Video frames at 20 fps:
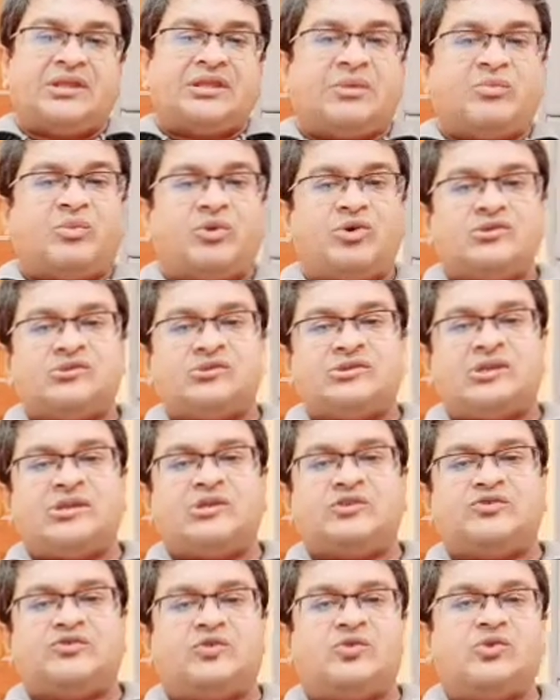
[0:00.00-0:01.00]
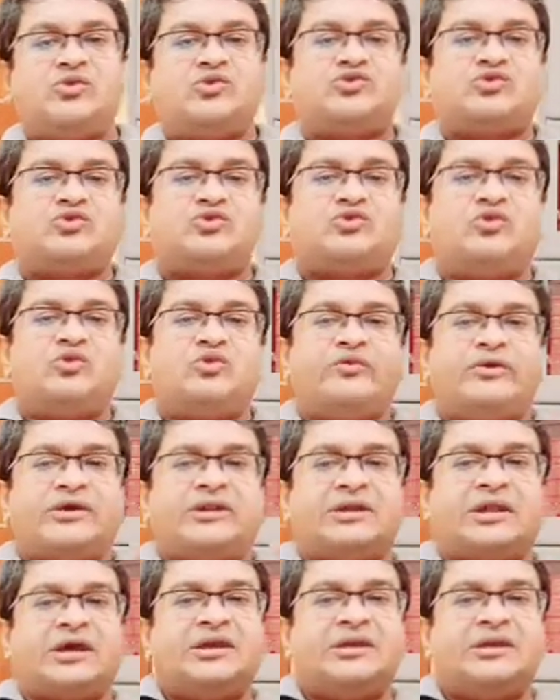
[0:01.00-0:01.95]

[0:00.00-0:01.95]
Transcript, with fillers: The monster is forced to rove at